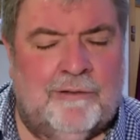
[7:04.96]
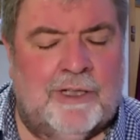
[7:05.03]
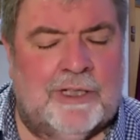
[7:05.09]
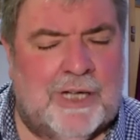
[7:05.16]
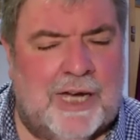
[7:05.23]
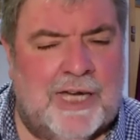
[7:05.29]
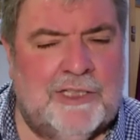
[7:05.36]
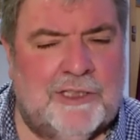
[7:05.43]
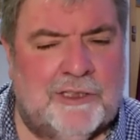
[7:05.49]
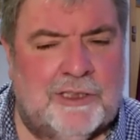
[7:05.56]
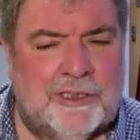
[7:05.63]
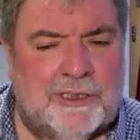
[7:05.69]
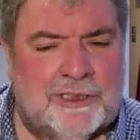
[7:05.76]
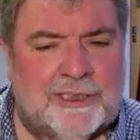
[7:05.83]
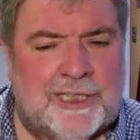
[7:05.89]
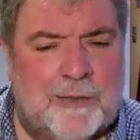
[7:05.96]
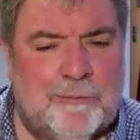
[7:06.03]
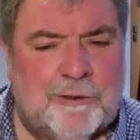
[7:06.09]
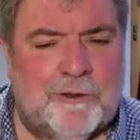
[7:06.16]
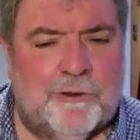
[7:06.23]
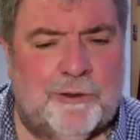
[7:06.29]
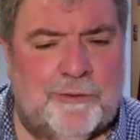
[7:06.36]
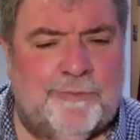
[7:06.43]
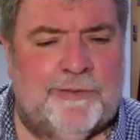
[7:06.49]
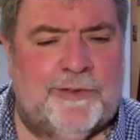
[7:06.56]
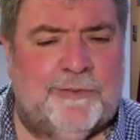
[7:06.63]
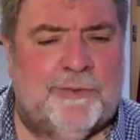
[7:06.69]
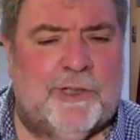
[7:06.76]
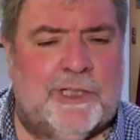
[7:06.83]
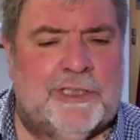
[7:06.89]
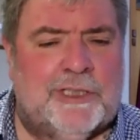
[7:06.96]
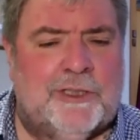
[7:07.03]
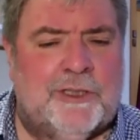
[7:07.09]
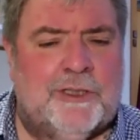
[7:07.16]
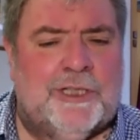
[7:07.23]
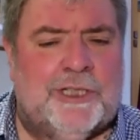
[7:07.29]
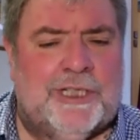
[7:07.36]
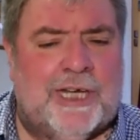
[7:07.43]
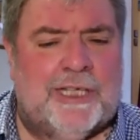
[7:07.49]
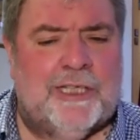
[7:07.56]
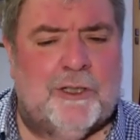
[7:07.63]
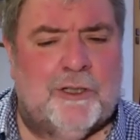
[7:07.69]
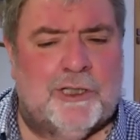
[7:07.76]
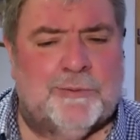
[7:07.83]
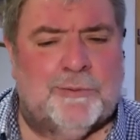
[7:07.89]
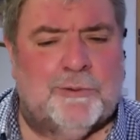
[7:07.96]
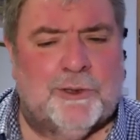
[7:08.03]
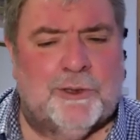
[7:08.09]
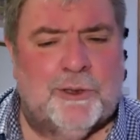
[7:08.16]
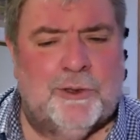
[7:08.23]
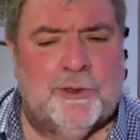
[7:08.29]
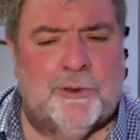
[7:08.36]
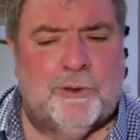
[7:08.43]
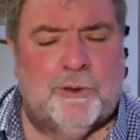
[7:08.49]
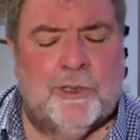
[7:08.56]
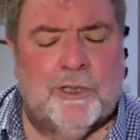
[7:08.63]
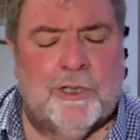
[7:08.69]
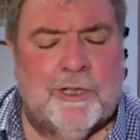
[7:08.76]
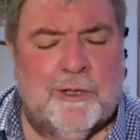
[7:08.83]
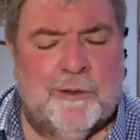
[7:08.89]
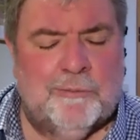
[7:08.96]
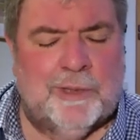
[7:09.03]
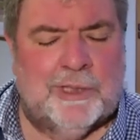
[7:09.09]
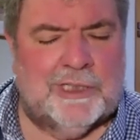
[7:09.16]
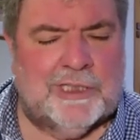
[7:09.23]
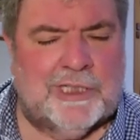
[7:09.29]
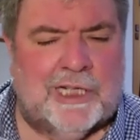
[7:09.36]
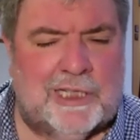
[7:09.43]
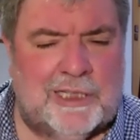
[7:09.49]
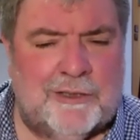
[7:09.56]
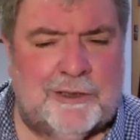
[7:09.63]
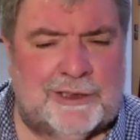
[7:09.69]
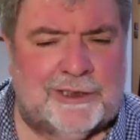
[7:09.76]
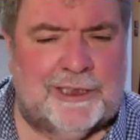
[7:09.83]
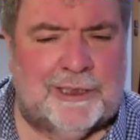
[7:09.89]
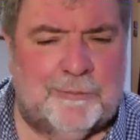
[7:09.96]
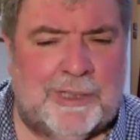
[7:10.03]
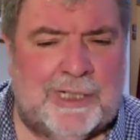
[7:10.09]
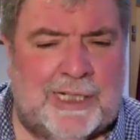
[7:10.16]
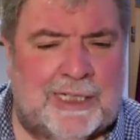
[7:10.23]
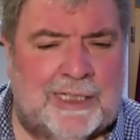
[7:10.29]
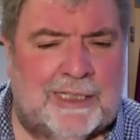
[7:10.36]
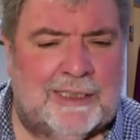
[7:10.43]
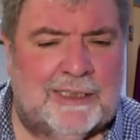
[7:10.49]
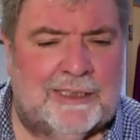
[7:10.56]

Occasionally, the same literary device is used in the other Gospels too, but it's clearest in Mark.